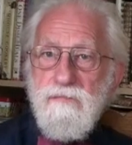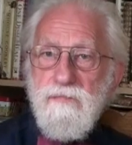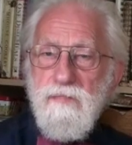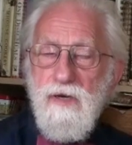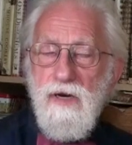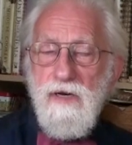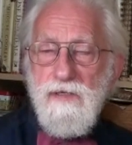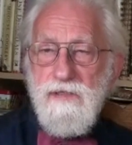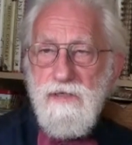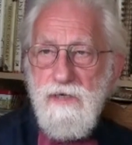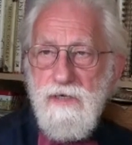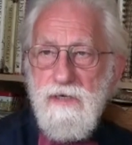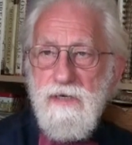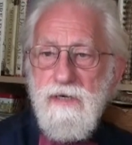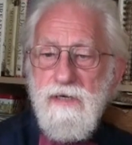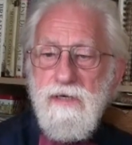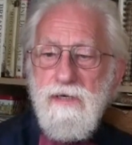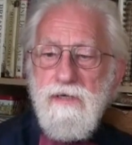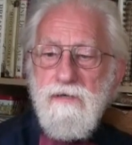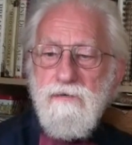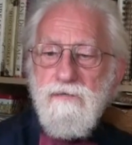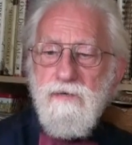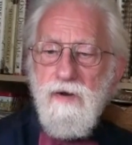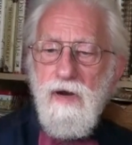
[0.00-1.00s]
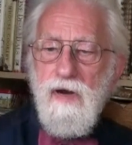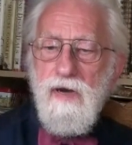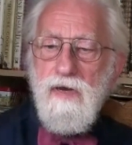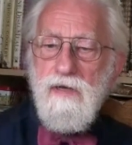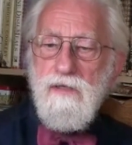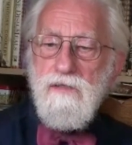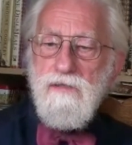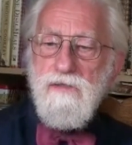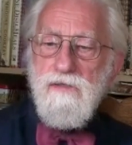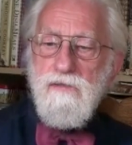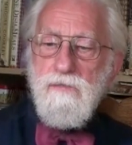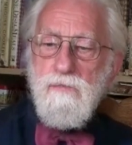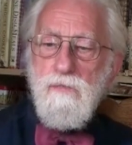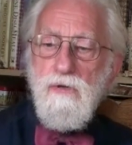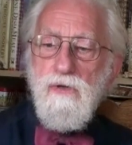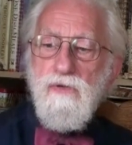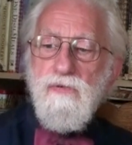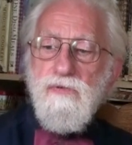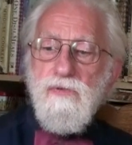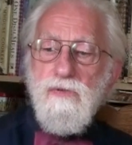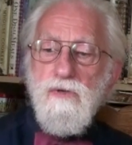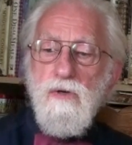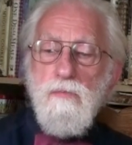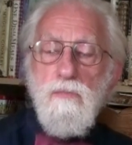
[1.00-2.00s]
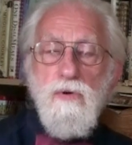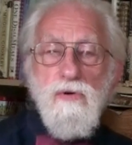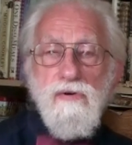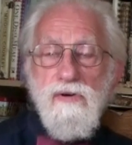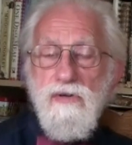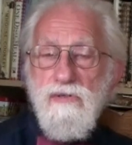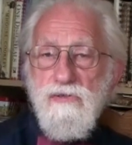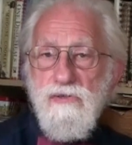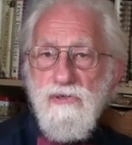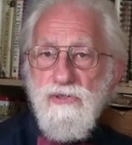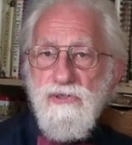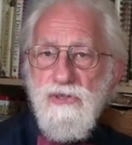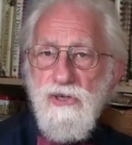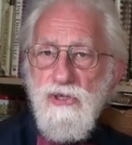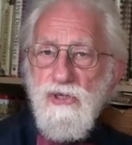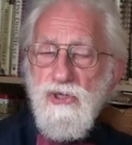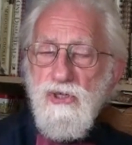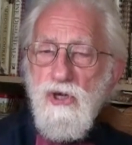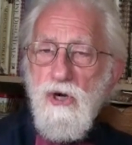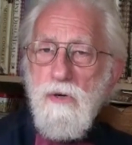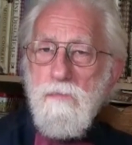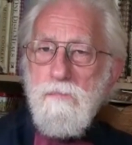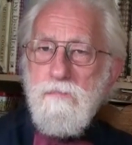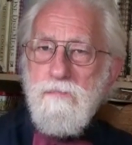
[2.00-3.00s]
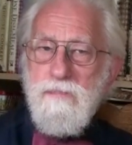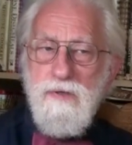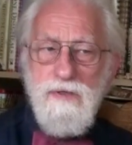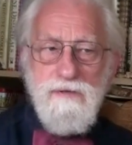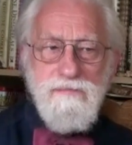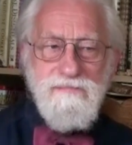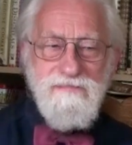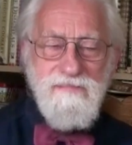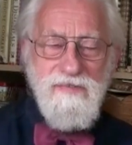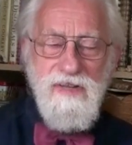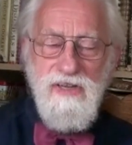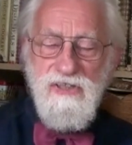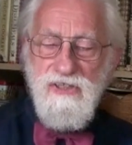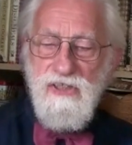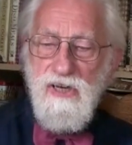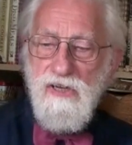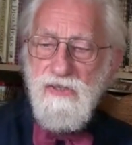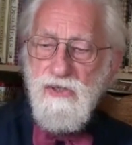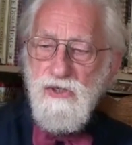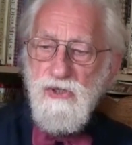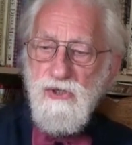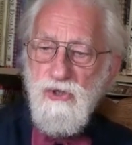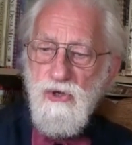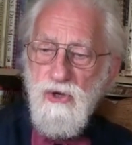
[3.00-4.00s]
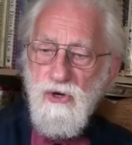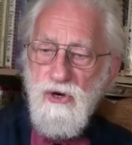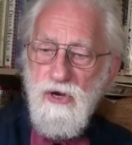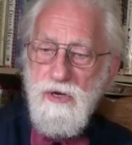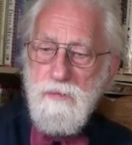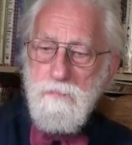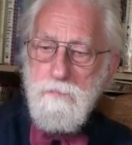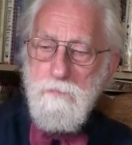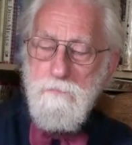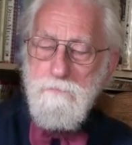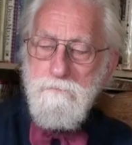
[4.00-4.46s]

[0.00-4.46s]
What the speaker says: or I did leave and move to a more interesting job, but that's another story.